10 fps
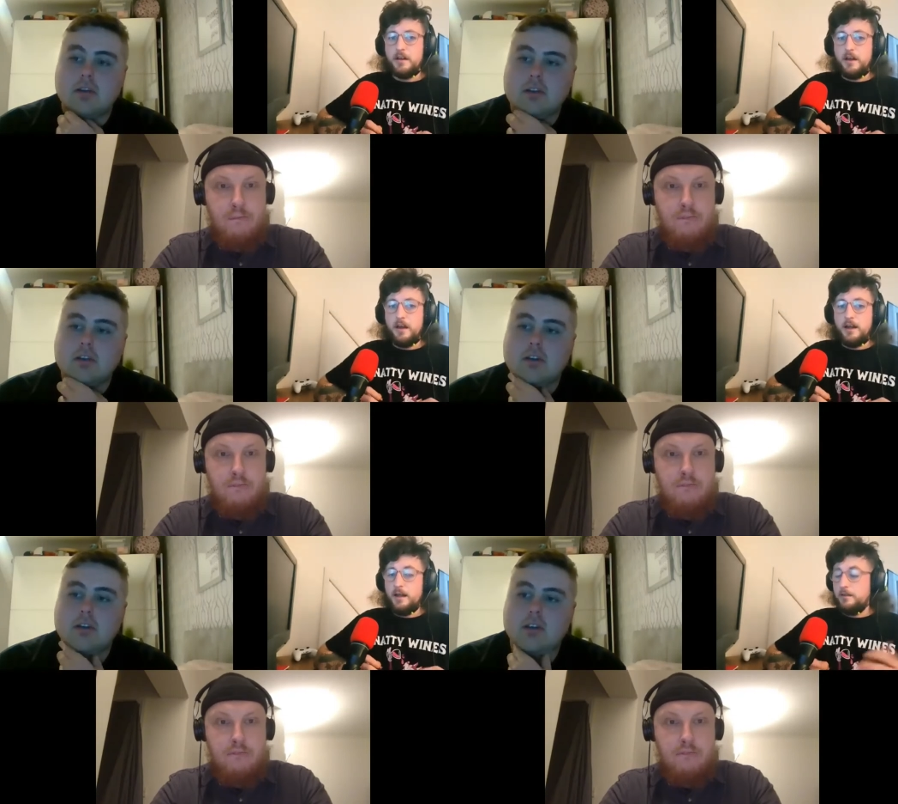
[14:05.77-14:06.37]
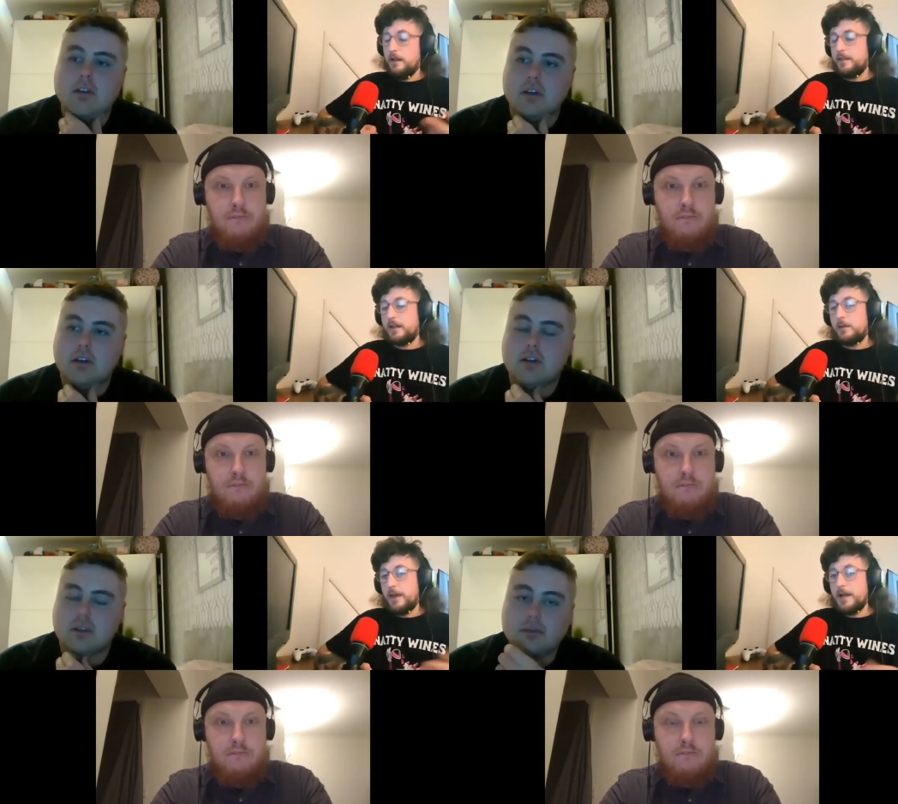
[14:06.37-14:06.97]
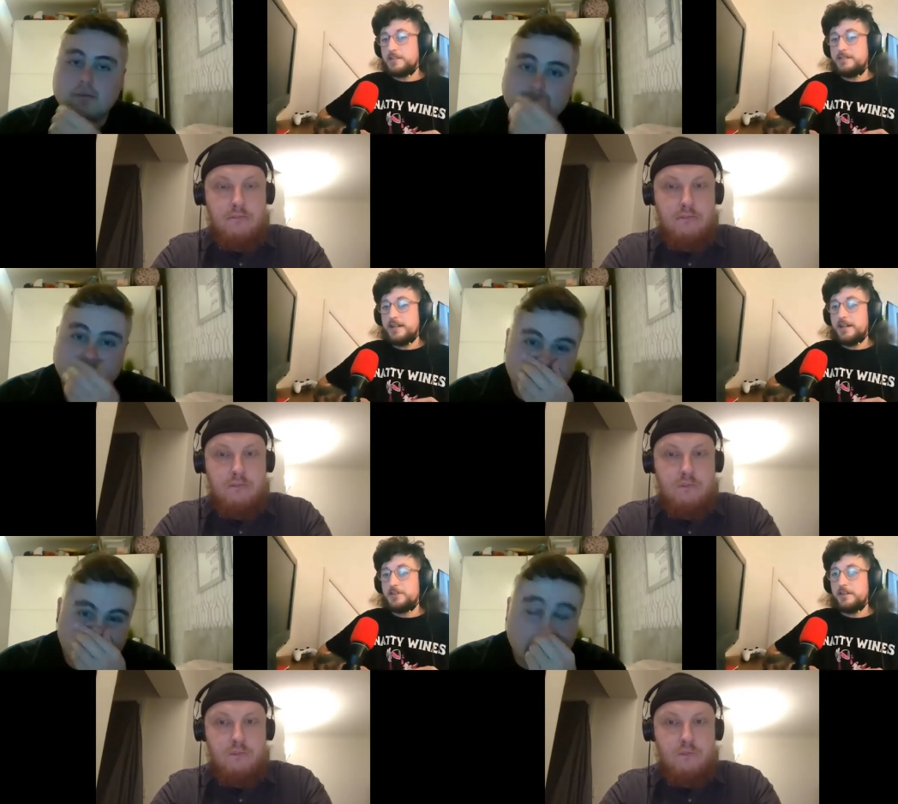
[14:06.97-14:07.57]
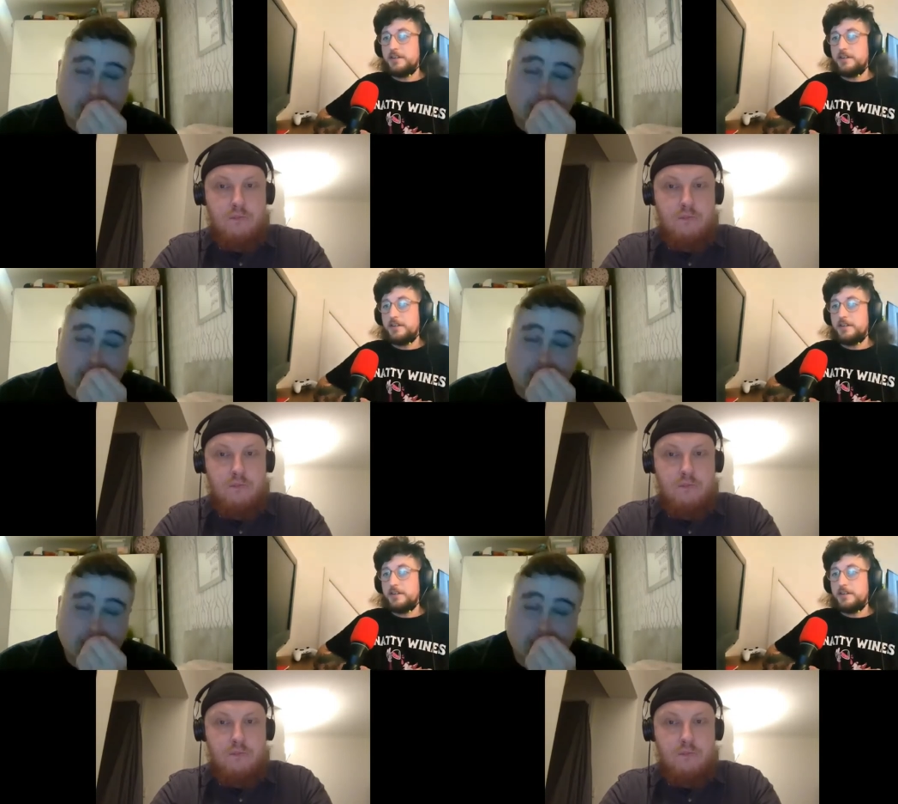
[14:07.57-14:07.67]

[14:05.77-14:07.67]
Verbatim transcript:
Speaker 1: and I, I, think we actually said it during the